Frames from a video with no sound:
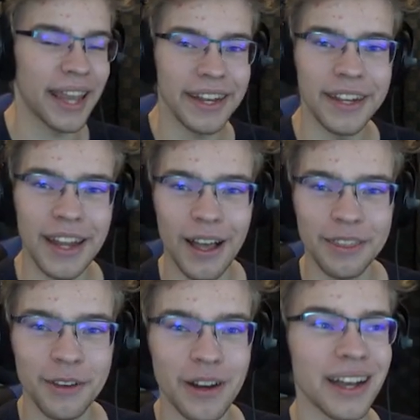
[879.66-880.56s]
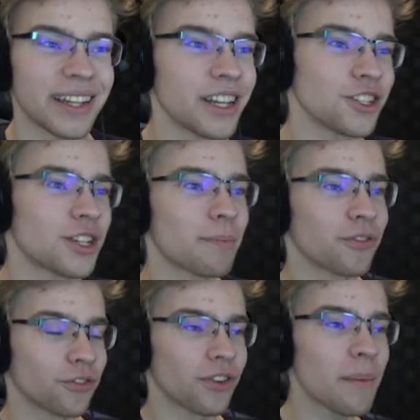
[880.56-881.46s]
Getting on the rocket
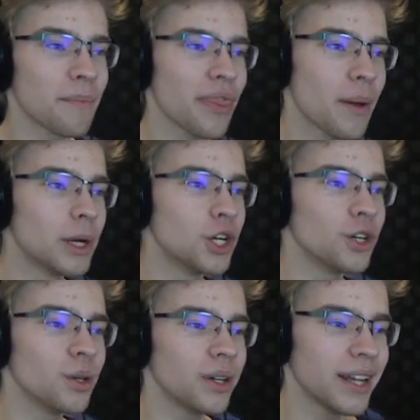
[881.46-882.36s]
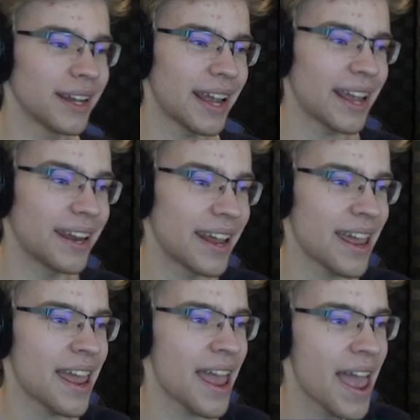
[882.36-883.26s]
ship from the moon and
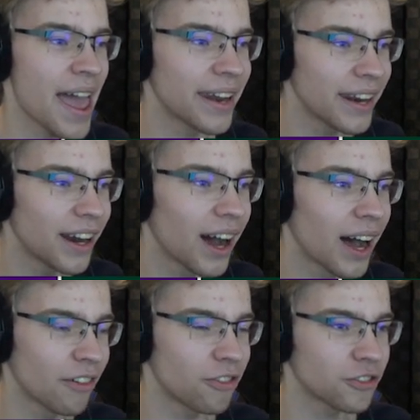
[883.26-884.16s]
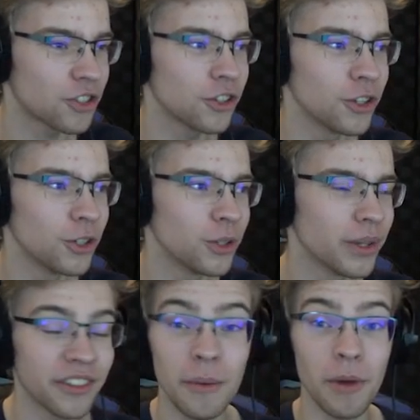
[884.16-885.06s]
heading off
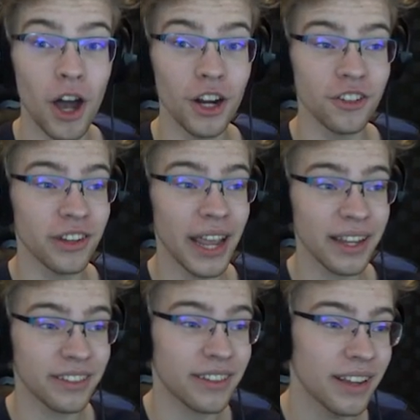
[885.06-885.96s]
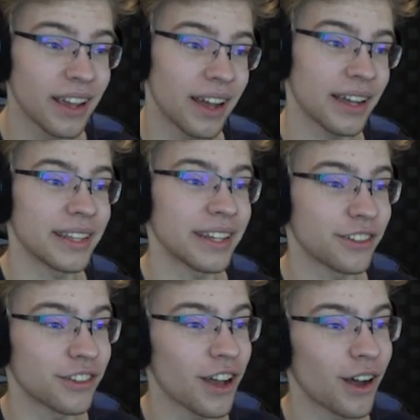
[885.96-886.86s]
to, is it Mars next? I
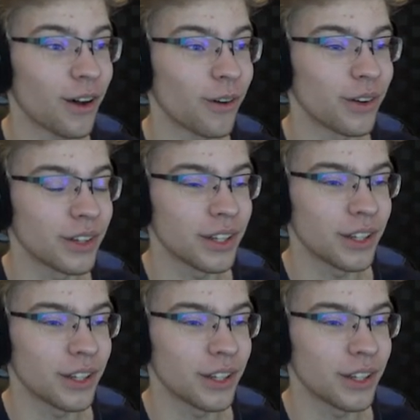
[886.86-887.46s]
think so.